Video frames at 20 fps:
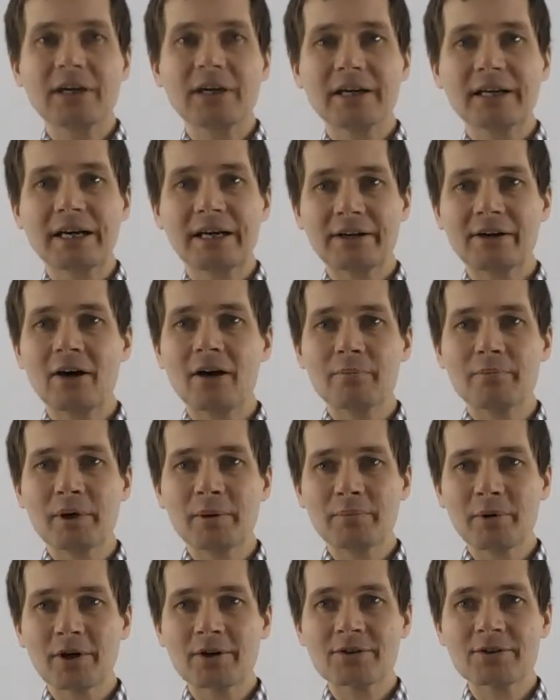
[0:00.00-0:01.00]
cannot be
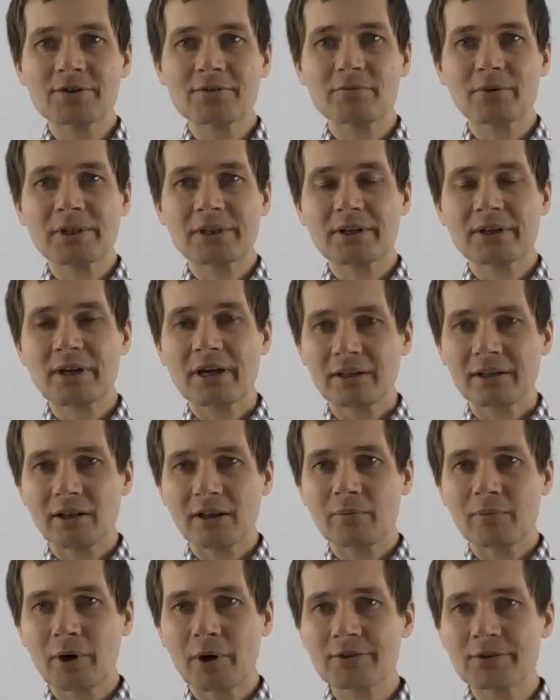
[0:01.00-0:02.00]
parsed with an
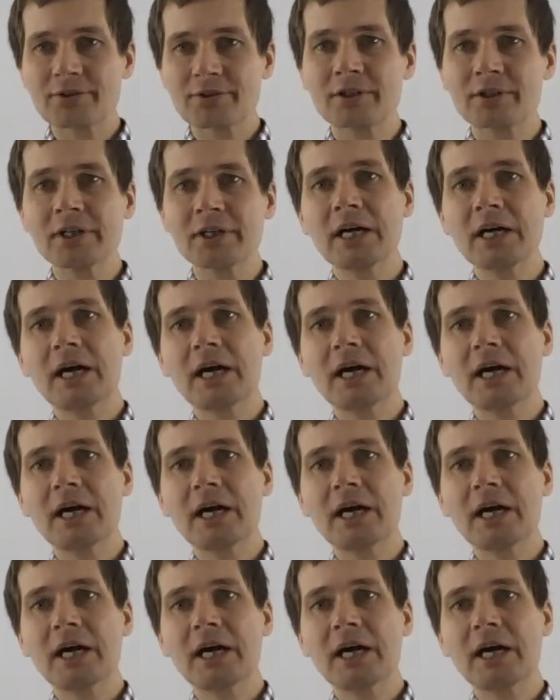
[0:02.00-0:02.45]
LL parser,